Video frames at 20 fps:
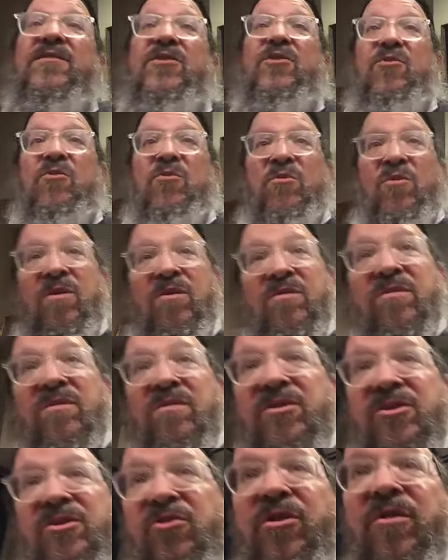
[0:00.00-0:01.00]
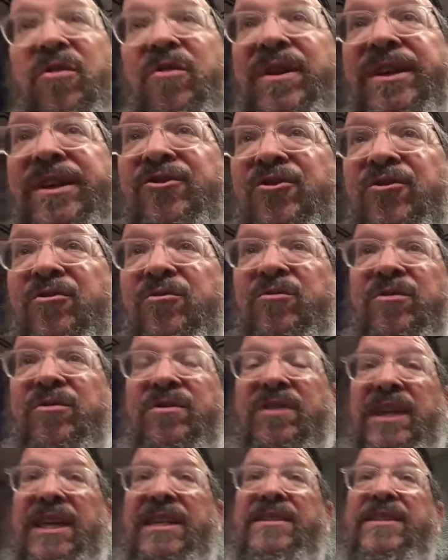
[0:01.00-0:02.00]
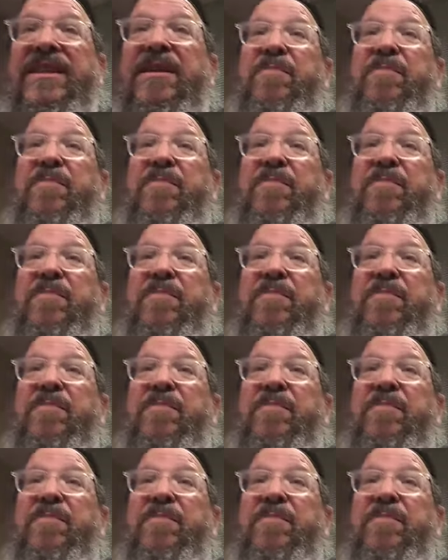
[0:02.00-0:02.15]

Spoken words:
to your issues, that